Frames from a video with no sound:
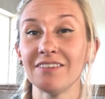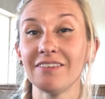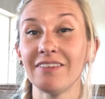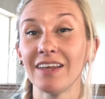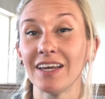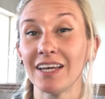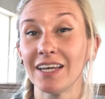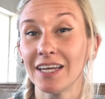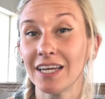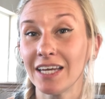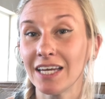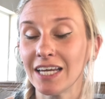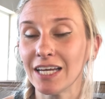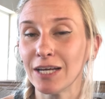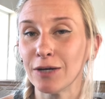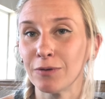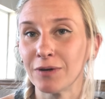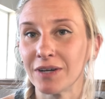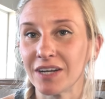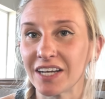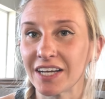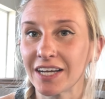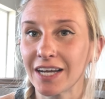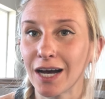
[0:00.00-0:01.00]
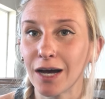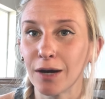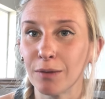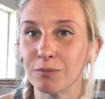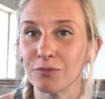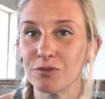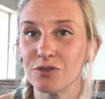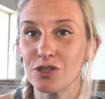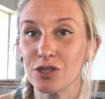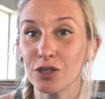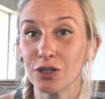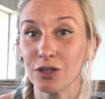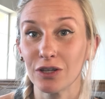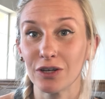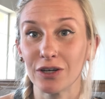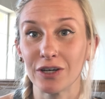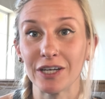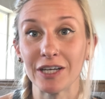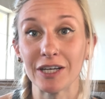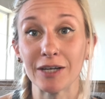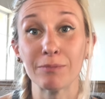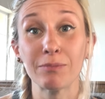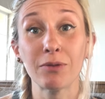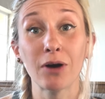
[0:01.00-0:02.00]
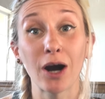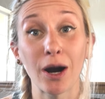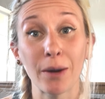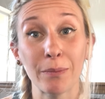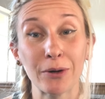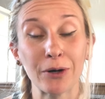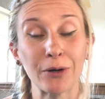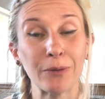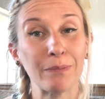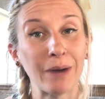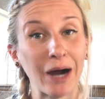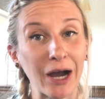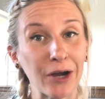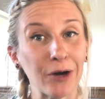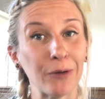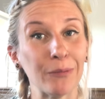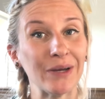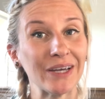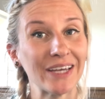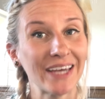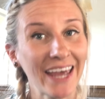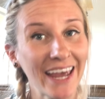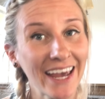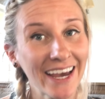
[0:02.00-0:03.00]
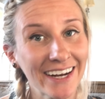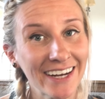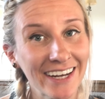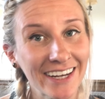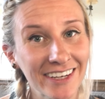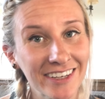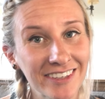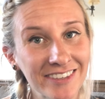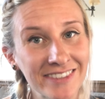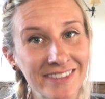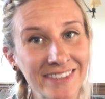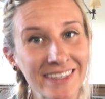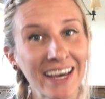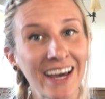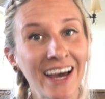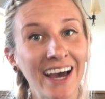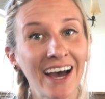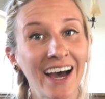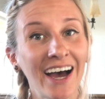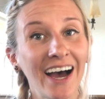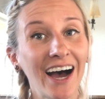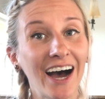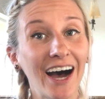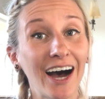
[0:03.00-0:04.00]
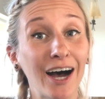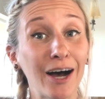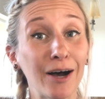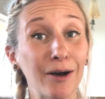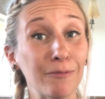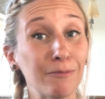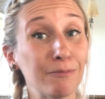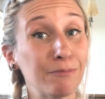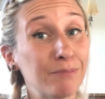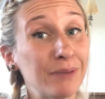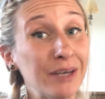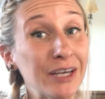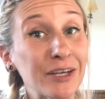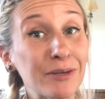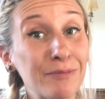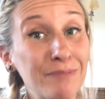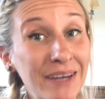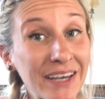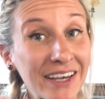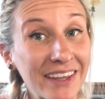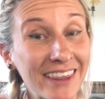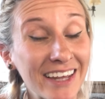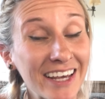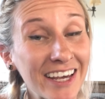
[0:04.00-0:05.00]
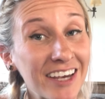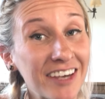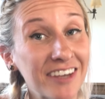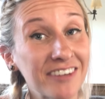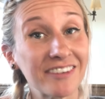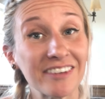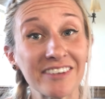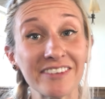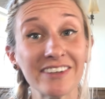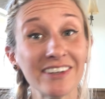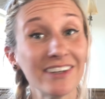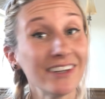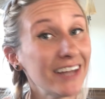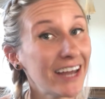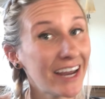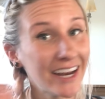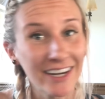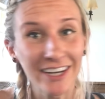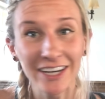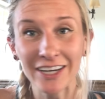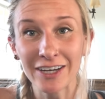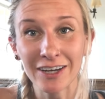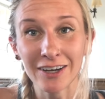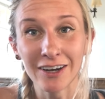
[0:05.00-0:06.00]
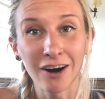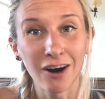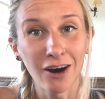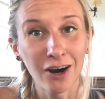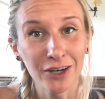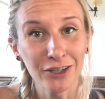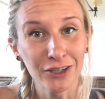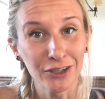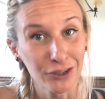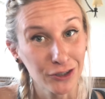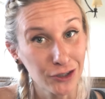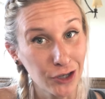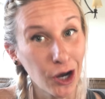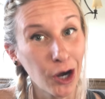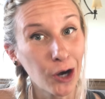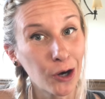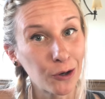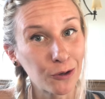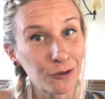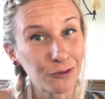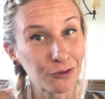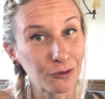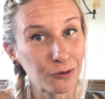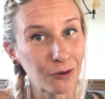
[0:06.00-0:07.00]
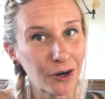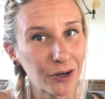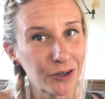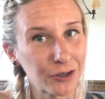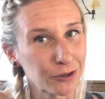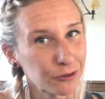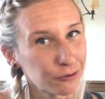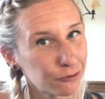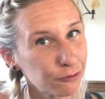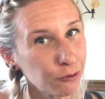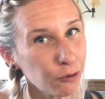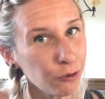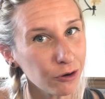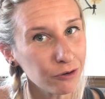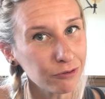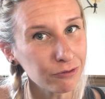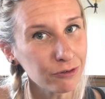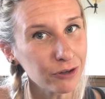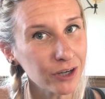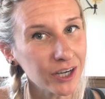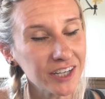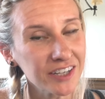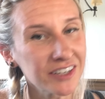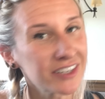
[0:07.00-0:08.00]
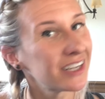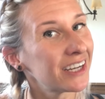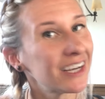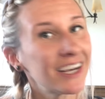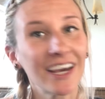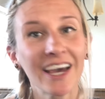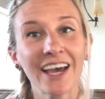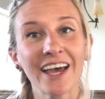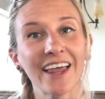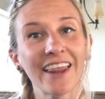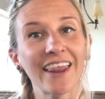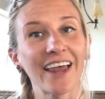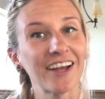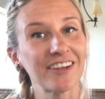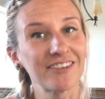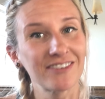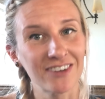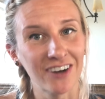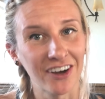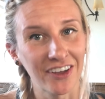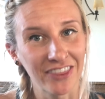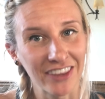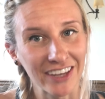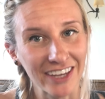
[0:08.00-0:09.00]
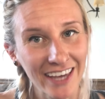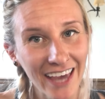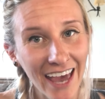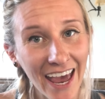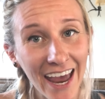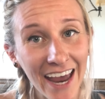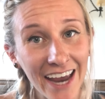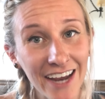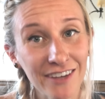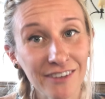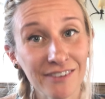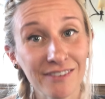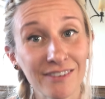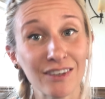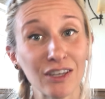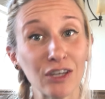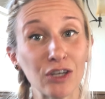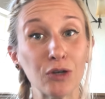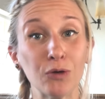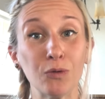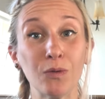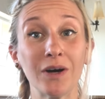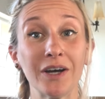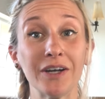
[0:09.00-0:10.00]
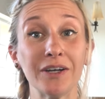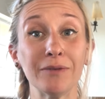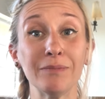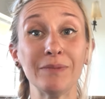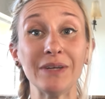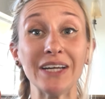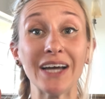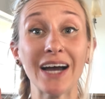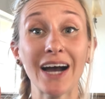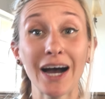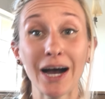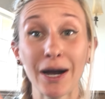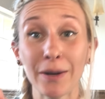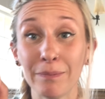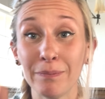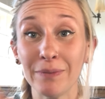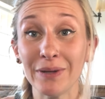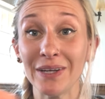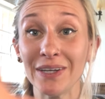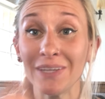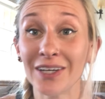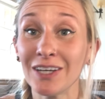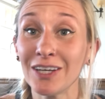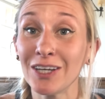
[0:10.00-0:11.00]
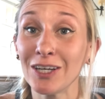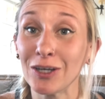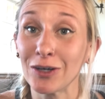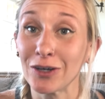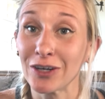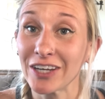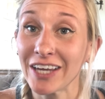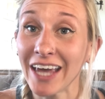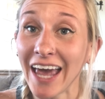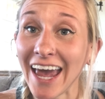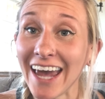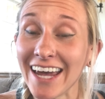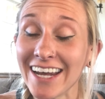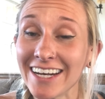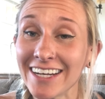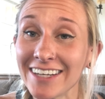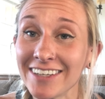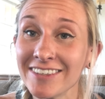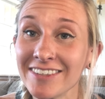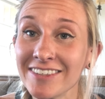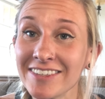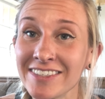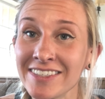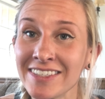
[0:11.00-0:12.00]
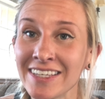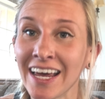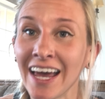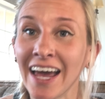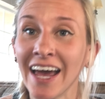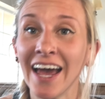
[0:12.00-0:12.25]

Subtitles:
the key when it comes to learning proper biomechanics. Big myth is landing on your toes or on your forefoot. That's not the case. You want to be upping your cadence